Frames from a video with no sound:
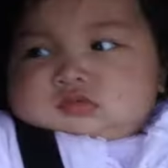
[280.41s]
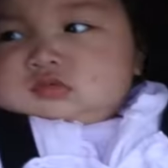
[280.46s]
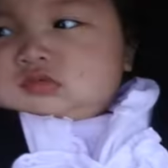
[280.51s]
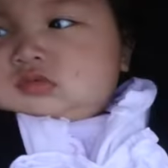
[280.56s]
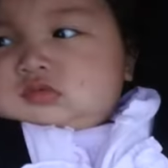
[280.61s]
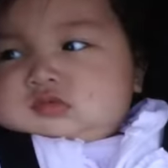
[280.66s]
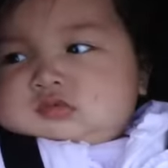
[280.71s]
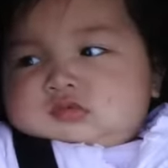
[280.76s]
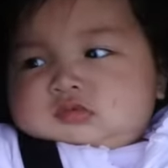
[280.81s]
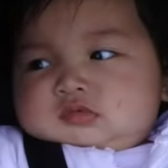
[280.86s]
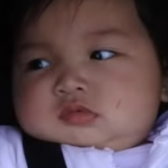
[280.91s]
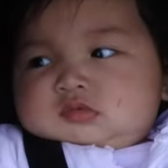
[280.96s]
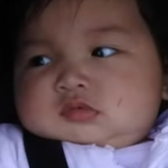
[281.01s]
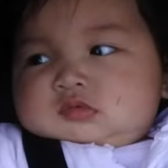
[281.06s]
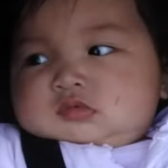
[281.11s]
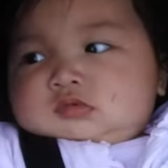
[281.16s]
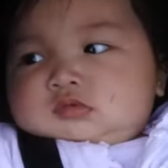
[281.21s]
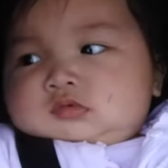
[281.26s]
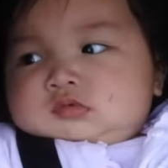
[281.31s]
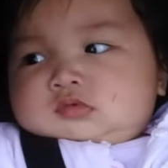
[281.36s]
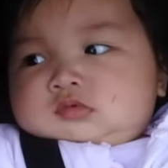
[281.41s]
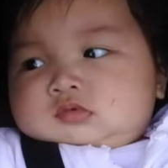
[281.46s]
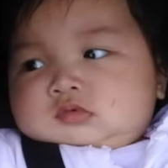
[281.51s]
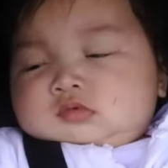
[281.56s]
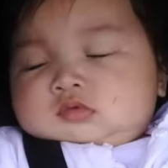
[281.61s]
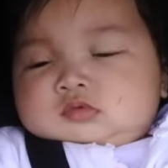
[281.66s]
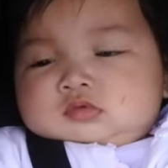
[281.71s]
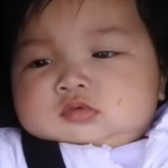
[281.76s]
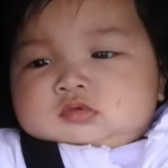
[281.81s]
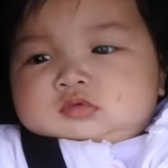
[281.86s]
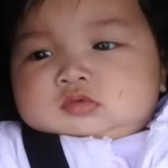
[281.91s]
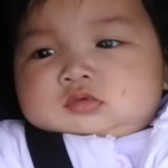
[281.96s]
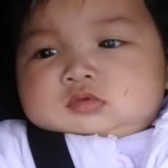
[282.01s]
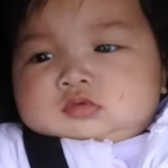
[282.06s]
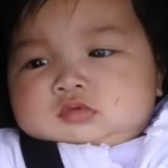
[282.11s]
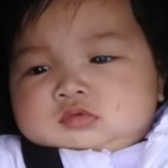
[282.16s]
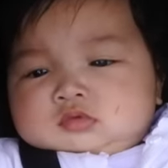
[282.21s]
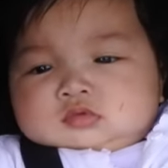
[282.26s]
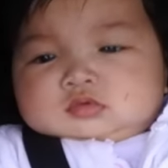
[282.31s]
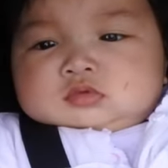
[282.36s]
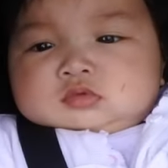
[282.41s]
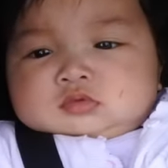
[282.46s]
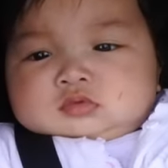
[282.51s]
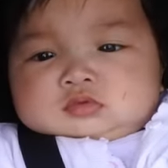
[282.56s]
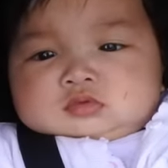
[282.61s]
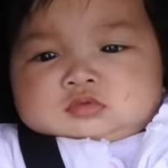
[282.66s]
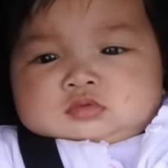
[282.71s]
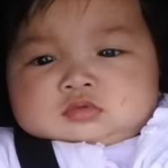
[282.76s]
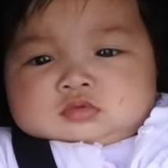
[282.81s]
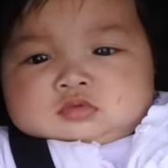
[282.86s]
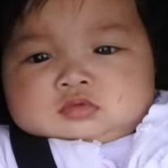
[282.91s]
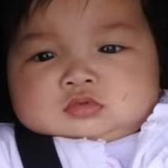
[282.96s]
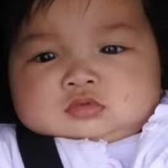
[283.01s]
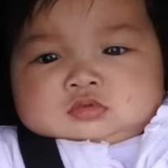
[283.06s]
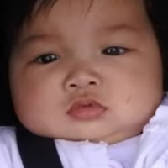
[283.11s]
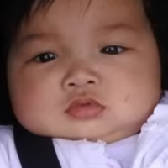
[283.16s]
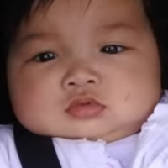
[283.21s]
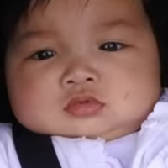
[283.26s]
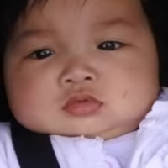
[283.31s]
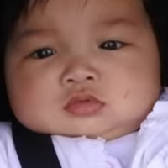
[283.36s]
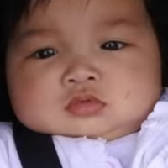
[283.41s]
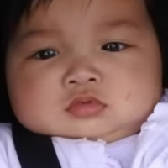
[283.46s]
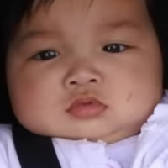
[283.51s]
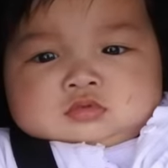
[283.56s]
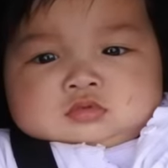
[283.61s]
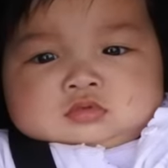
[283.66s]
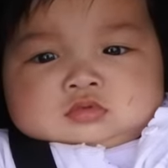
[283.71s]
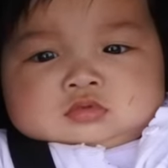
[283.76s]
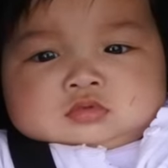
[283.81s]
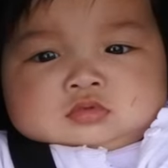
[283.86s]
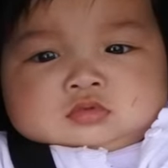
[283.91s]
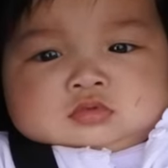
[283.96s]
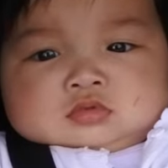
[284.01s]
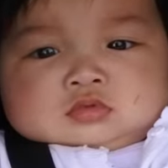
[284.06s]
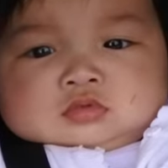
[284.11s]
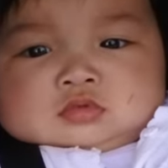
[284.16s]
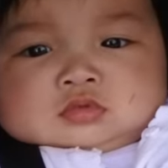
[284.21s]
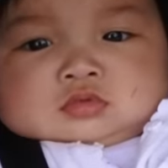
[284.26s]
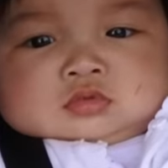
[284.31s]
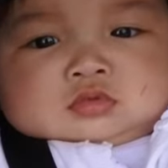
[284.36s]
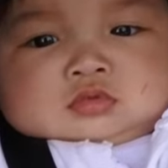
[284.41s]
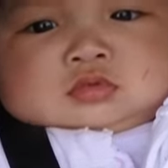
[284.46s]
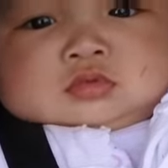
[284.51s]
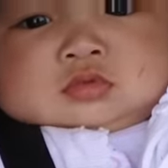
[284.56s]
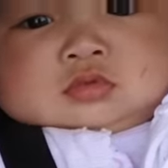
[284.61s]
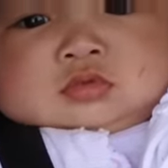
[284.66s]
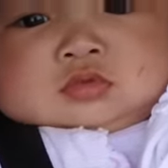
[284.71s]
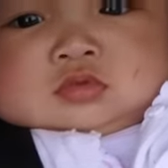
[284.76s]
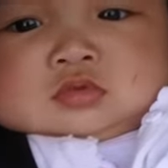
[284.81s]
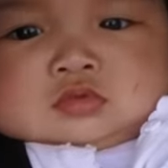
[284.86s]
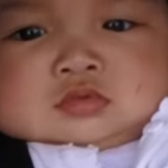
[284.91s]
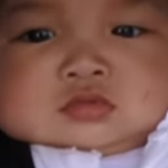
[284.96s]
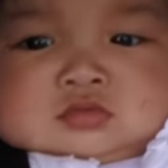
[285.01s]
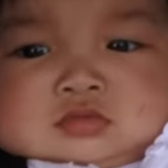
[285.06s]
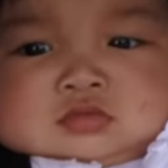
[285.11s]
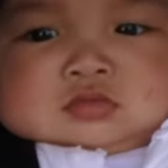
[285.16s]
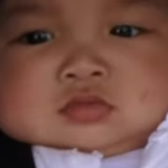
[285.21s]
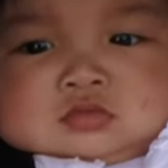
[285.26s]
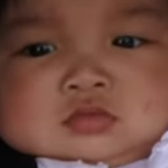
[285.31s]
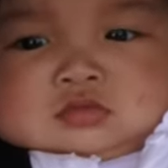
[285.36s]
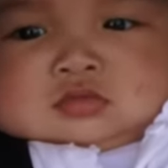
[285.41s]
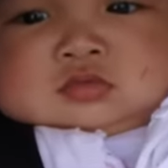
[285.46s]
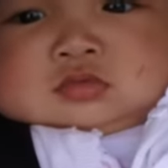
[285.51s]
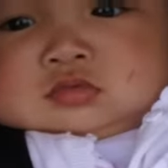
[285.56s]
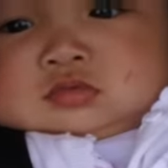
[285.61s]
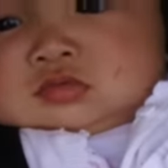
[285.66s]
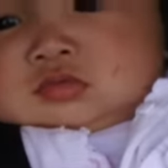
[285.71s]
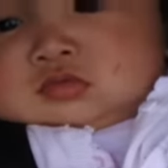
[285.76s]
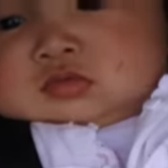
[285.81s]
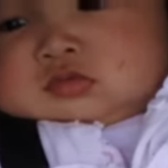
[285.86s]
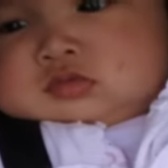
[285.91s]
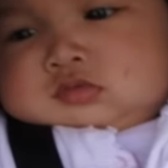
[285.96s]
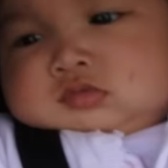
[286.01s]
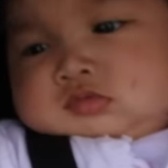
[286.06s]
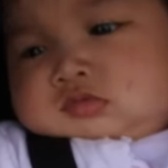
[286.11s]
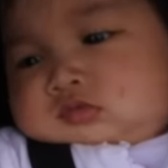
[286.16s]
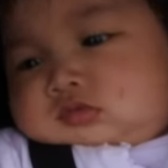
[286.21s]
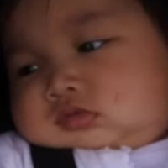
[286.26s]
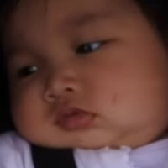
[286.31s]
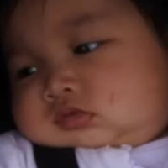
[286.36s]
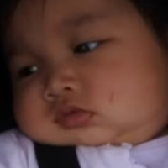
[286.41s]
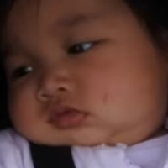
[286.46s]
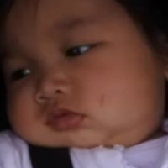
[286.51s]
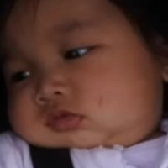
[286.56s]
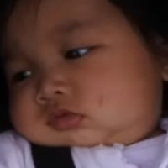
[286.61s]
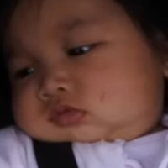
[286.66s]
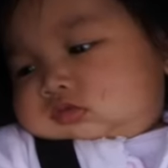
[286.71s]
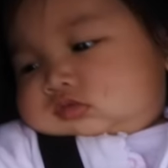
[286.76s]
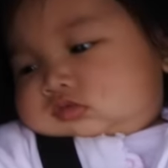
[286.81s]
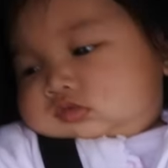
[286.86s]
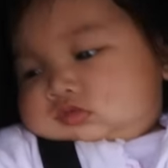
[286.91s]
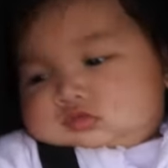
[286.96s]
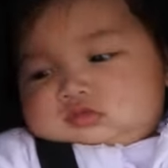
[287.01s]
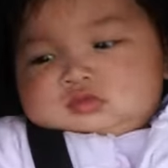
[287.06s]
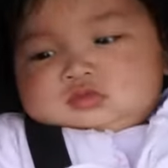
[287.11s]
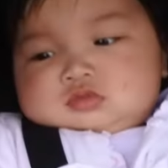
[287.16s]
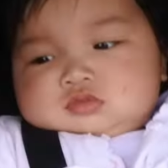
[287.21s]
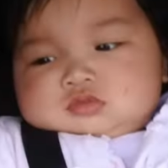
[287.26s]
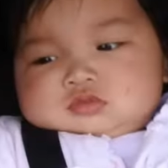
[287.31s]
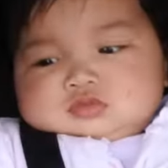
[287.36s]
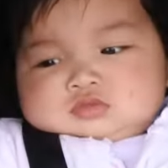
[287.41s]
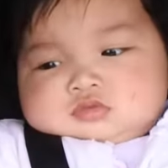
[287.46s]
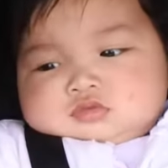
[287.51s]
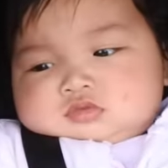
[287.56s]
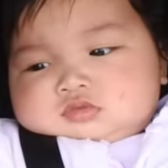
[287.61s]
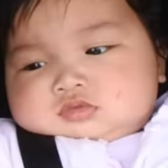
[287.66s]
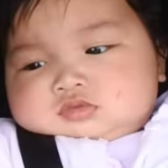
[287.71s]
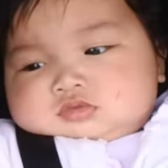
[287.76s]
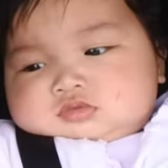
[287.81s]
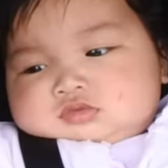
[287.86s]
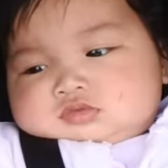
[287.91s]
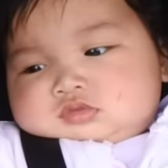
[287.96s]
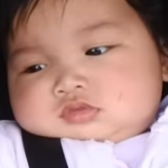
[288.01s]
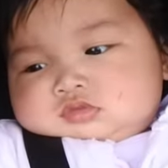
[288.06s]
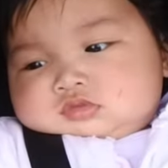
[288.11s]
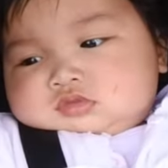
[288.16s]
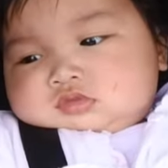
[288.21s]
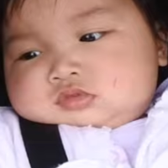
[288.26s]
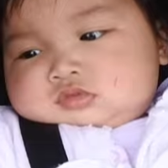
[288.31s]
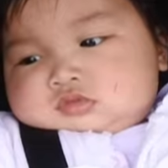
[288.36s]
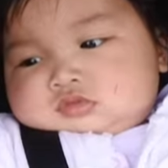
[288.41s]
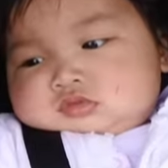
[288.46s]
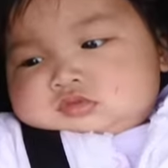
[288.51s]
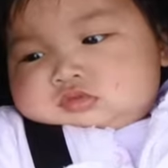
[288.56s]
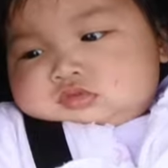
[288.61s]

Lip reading: You're right, Chloe. We need to get you changed, don't we? She's asleep when we left the house, so she's still in her gym jams. Okay,